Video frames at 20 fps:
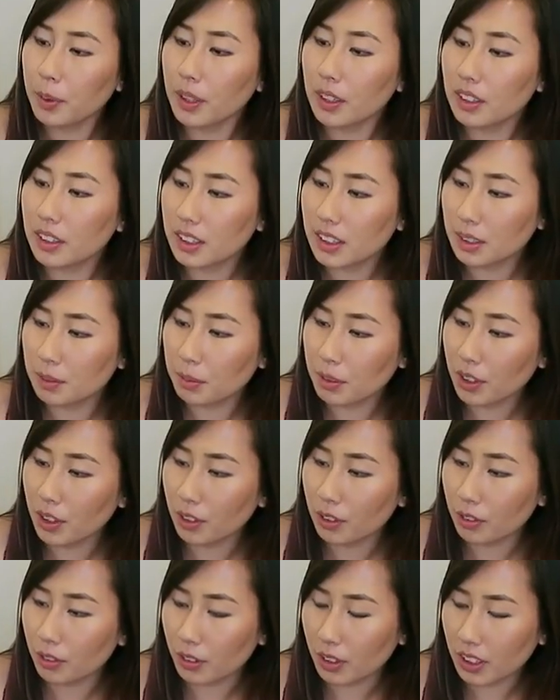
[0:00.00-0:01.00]
put some of
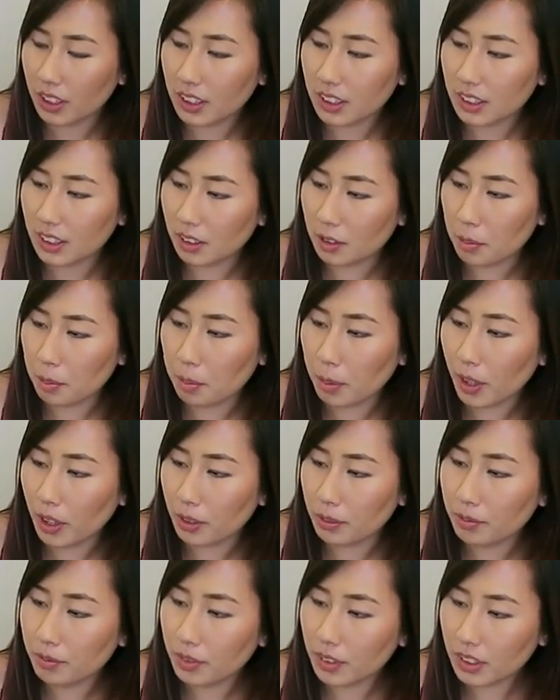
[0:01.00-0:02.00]
the greens on the
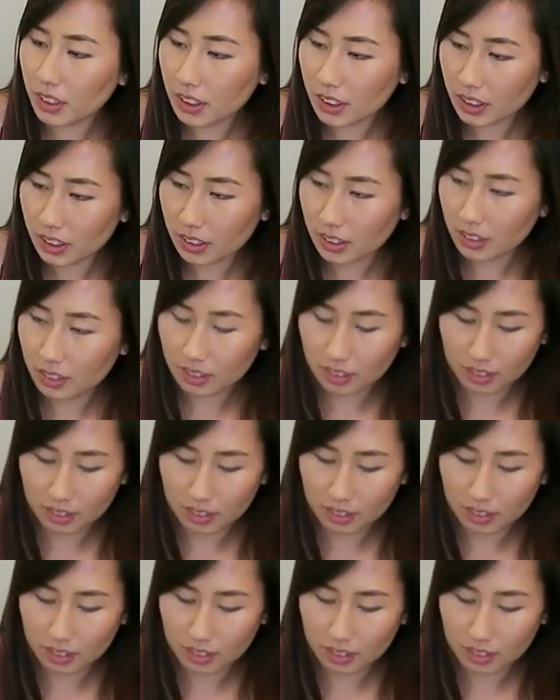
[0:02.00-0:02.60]
bottom first.